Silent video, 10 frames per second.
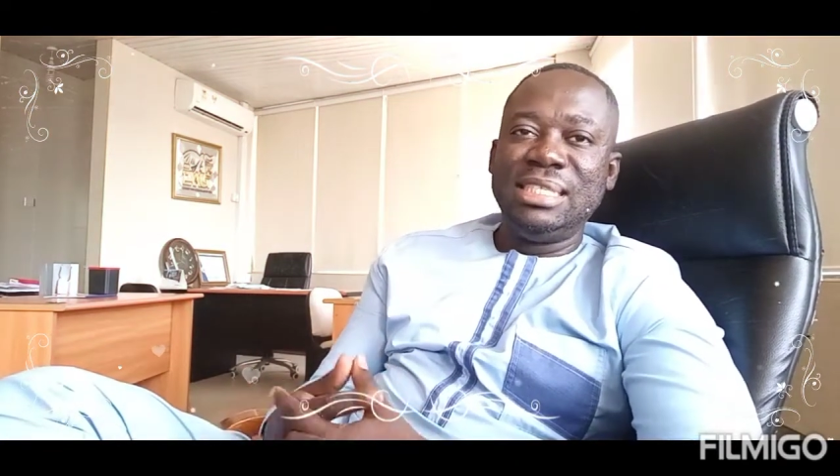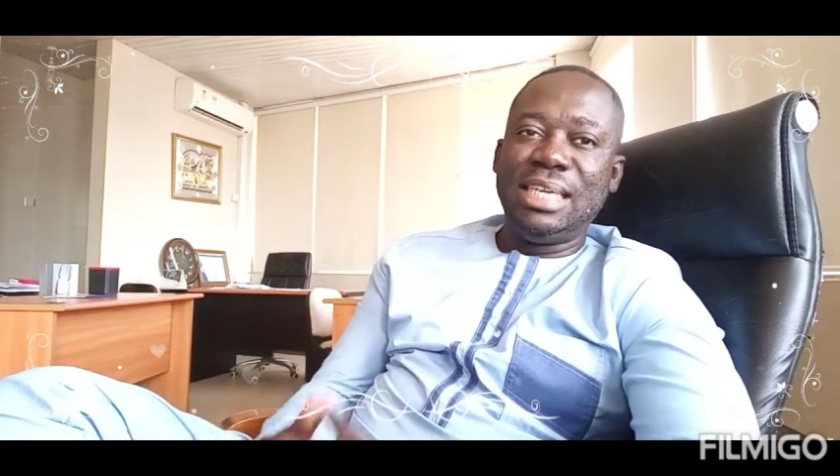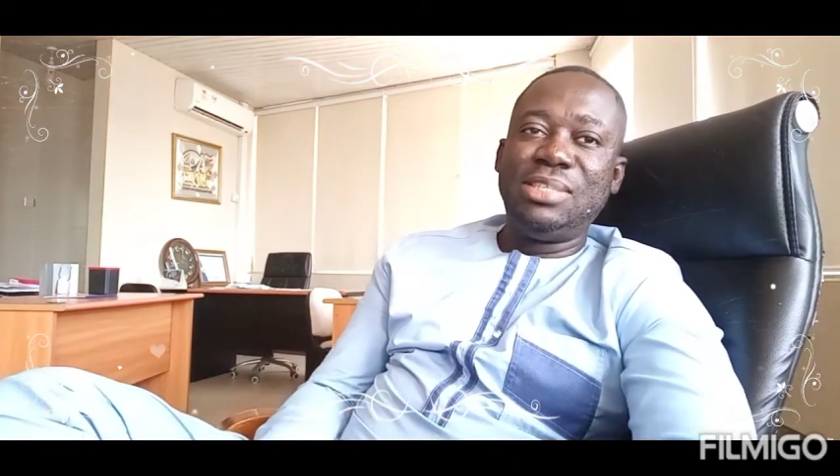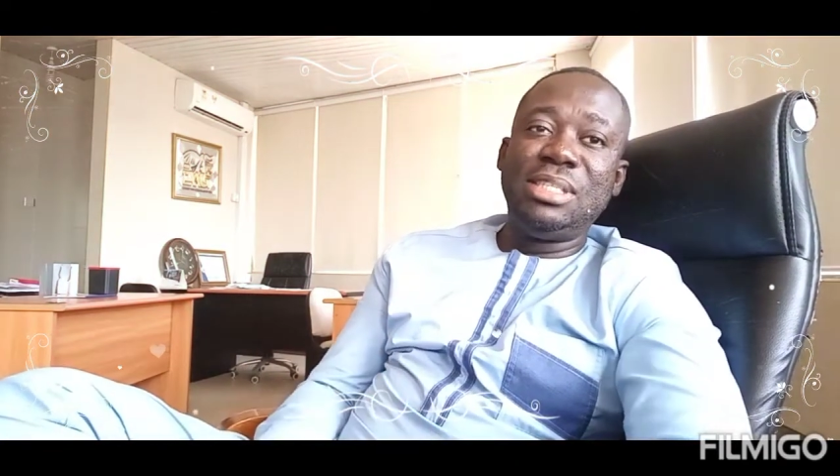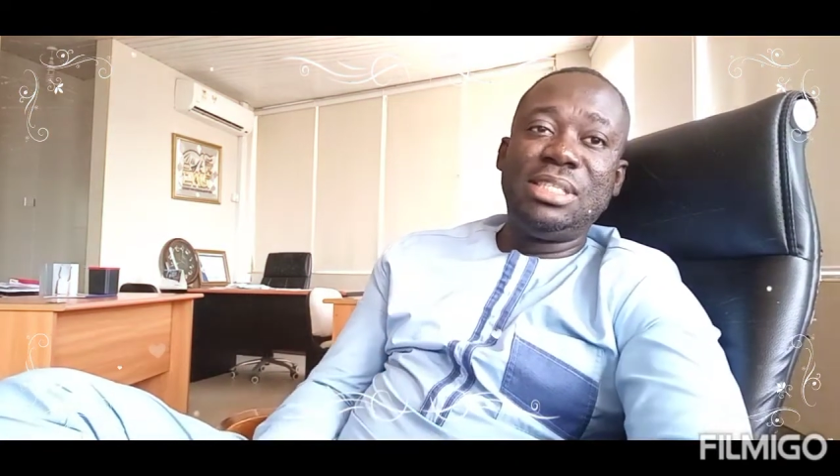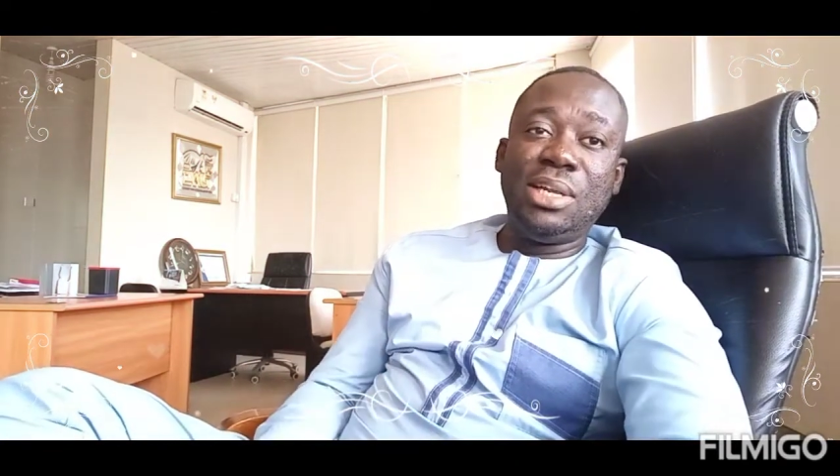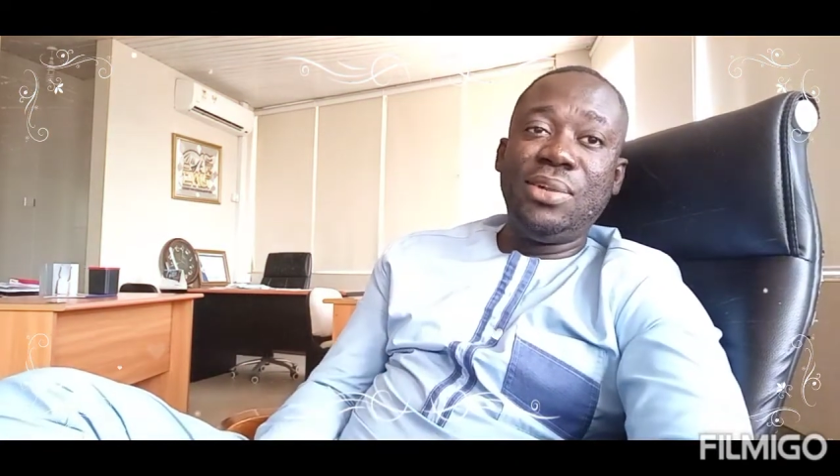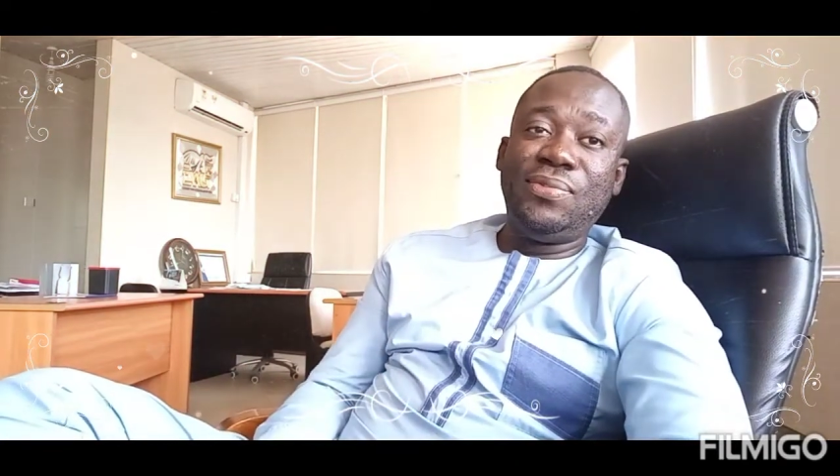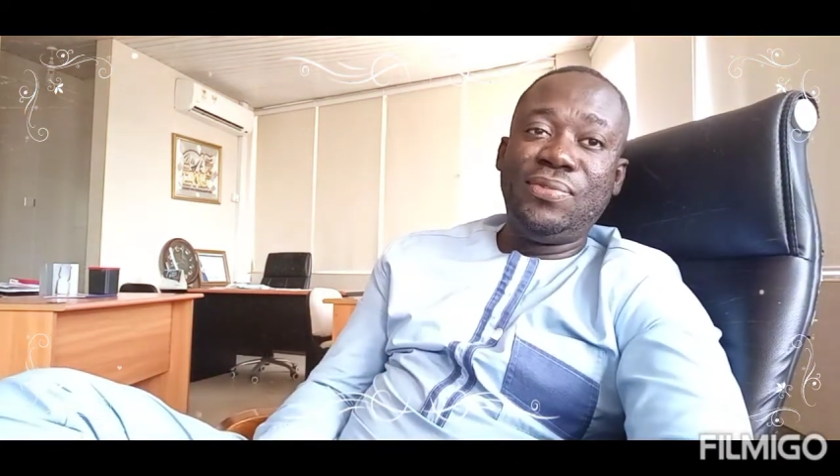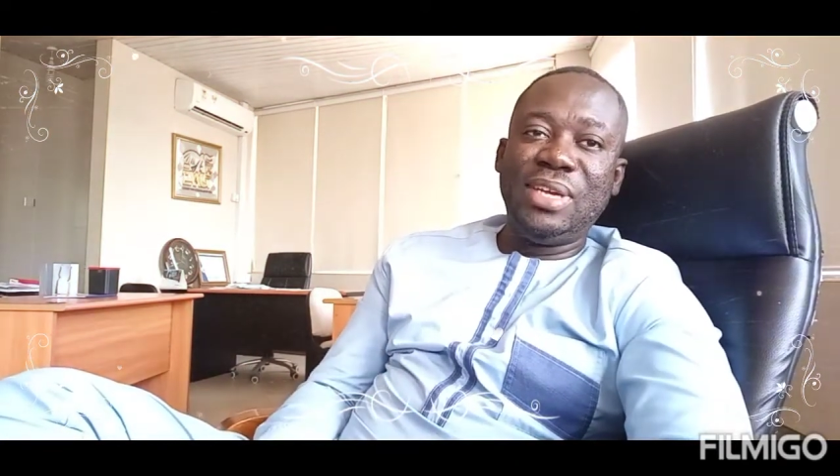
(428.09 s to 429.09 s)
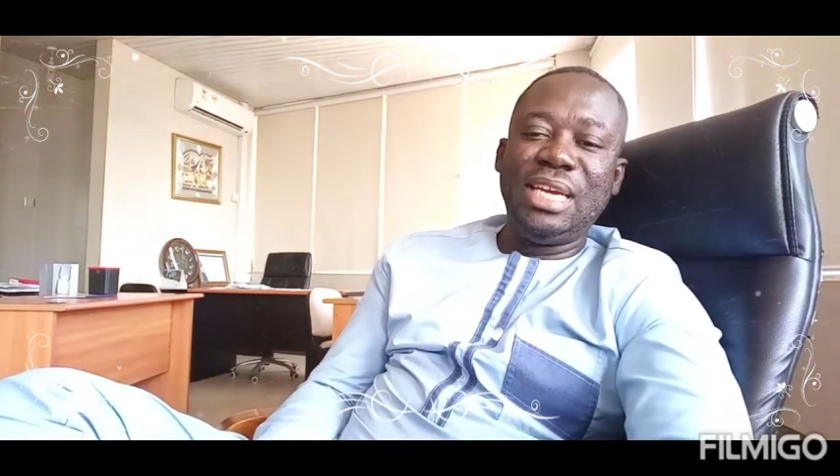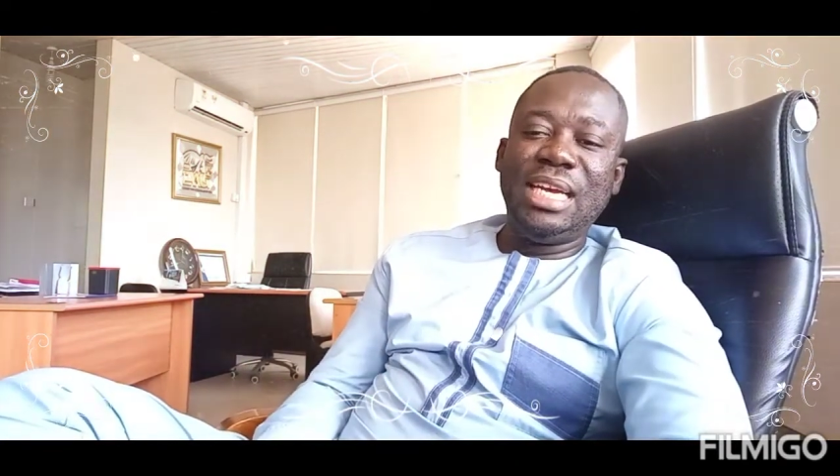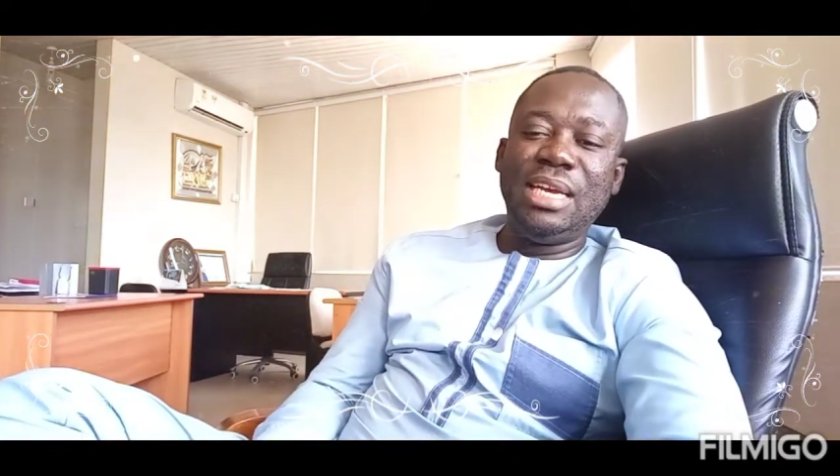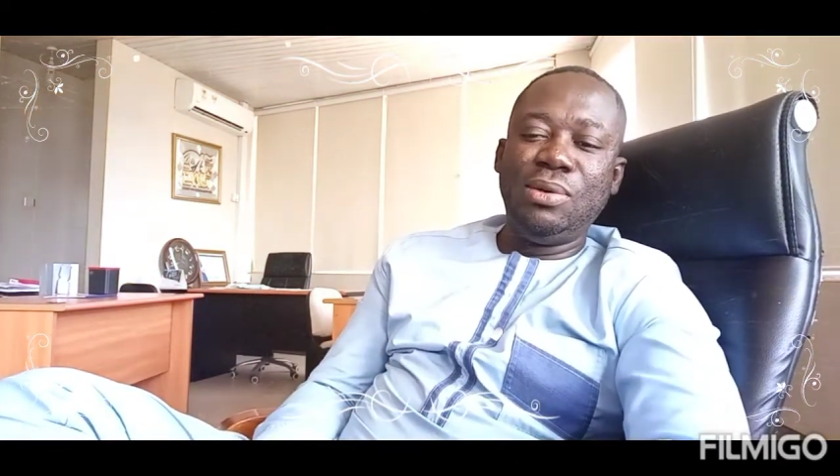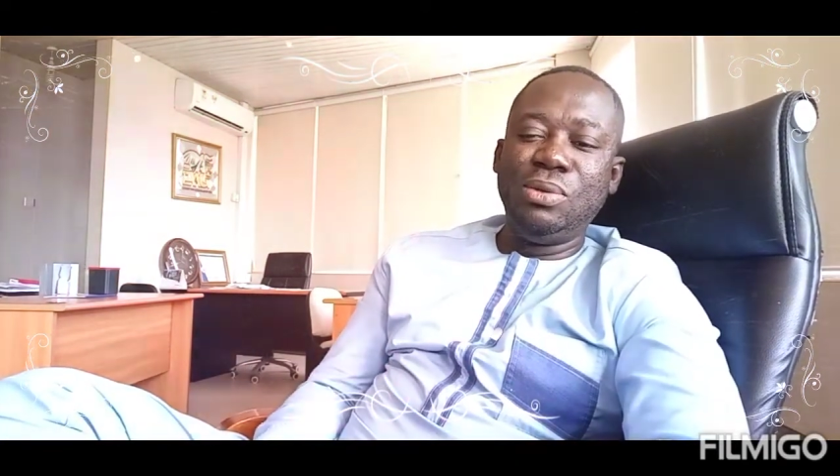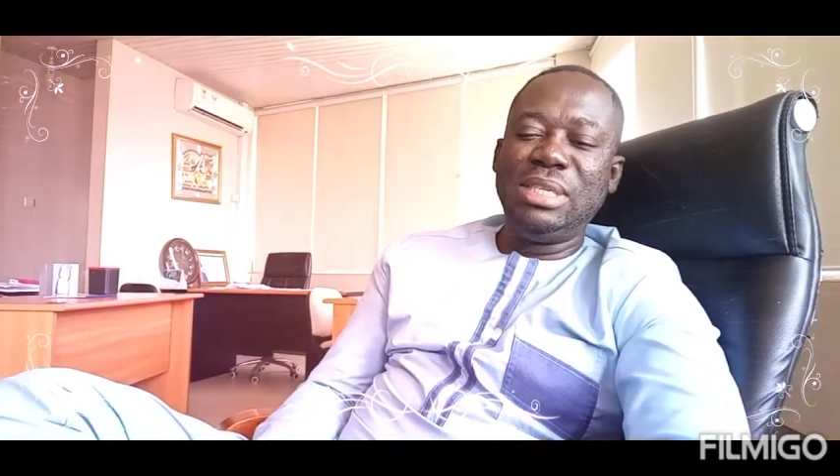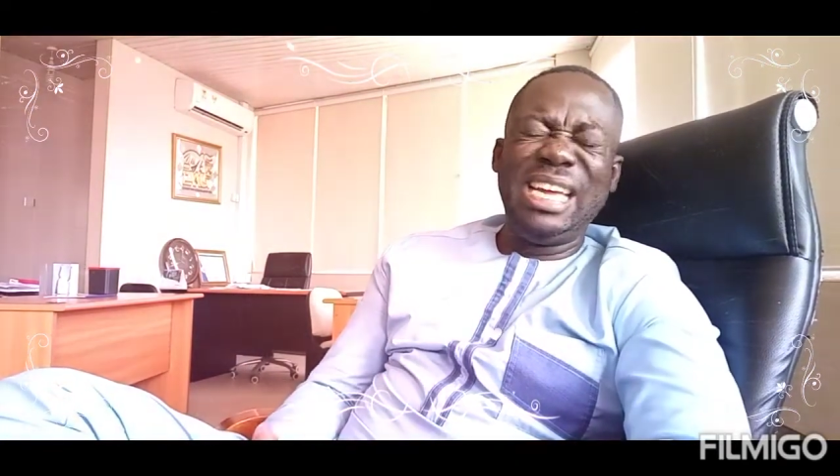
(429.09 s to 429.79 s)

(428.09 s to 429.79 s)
touch yourself good.